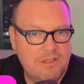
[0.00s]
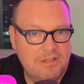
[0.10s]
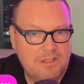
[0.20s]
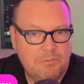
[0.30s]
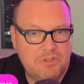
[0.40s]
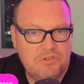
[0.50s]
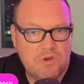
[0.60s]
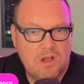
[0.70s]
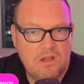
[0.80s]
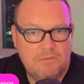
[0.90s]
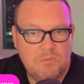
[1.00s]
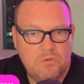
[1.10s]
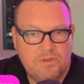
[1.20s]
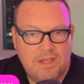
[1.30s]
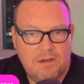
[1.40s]
He can withdraw and
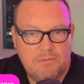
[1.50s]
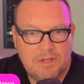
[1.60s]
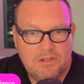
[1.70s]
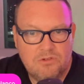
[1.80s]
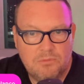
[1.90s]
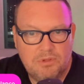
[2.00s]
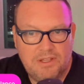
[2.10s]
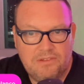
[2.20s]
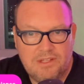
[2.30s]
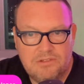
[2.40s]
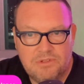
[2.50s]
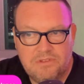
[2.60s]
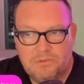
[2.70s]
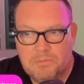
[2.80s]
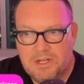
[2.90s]
move onto a place that
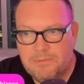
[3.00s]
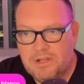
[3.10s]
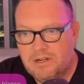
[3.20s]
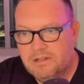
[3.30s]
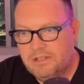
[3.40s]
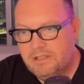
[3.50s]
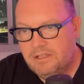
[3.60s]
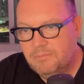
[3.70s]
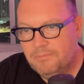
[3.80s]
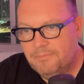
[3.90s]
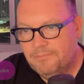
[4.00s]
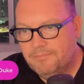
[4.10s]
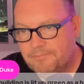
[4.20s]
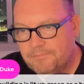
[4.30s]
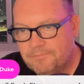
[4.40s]
treats his money better. Yep.
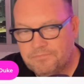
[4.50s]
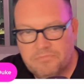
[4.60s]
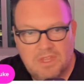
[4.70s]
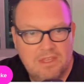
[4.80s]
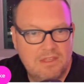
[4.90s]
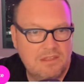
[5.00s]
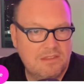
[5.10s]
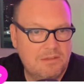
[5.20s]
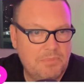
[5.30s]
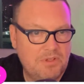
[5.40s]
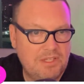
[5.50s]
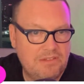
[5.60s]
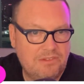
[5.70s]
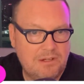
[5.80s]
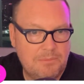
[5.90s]
The building
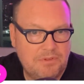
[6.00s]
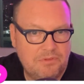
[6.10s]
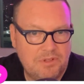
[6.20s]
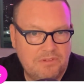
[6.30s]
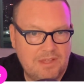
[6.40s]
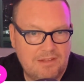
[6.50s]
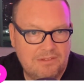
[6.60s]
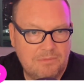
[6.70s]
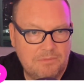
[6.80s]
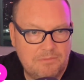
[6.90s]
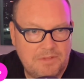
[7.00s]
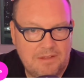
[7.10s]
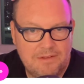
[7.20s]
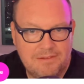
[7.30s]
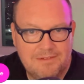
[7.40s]
is lit up as green as Hex. Yeah.
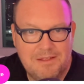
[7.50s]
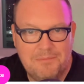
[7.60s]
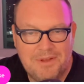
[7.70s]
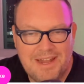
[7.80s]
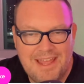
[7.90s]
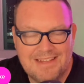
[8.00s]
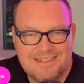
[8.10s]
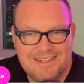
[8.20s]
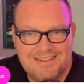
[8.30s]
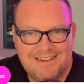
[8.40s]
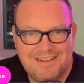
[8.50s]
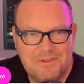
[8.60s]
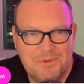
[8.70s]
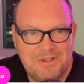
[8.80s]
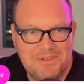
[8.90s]
But a Hex sticker on
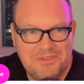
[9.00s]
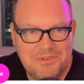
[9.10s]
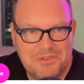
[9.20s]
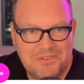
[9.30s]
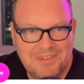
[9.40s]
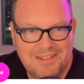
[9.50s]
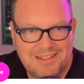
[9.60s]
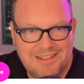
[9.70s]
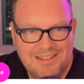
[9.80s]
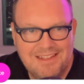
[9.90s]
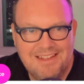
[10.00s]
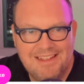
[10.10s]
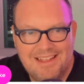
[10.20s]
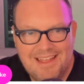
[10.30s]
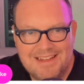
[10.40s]
your window so it looks like a
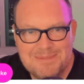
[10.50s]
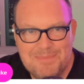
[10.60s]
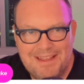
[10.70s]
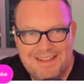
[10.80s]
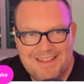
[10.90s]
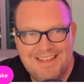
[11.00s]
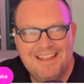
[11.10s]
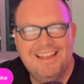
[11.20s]
Hex bank.